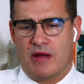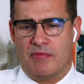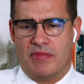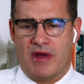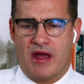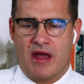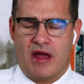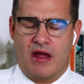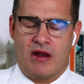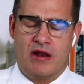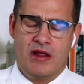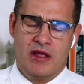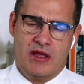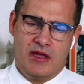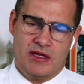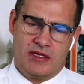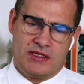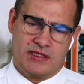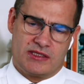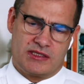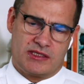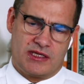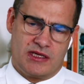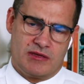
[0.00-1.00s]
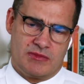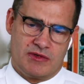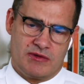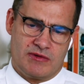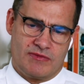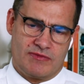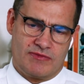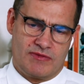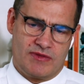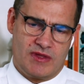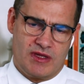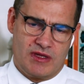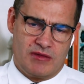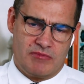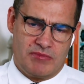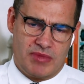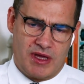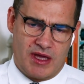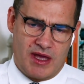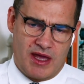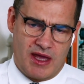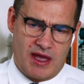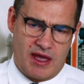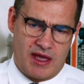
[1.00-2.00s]
about some of the
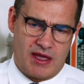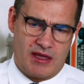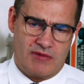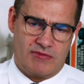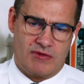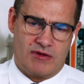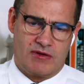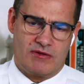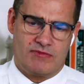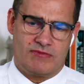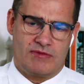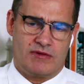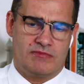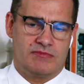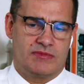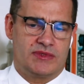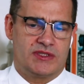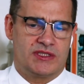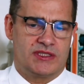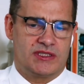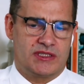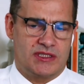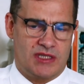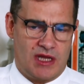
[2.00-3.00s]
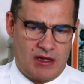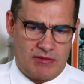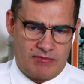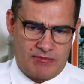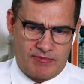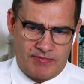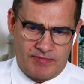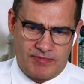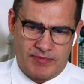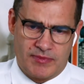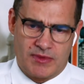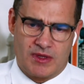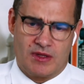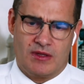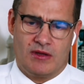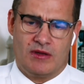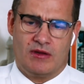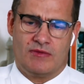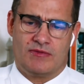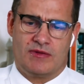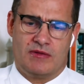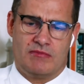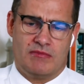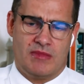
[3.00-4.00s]
behaviour from some
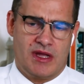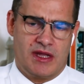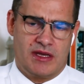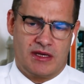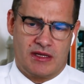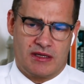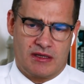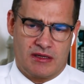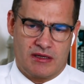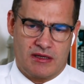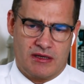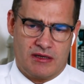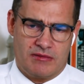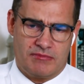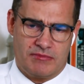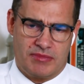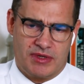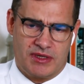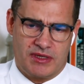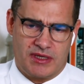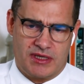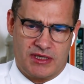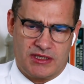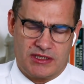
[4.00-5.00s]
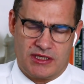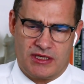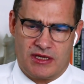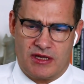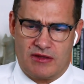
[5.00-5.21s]
of the mining companies.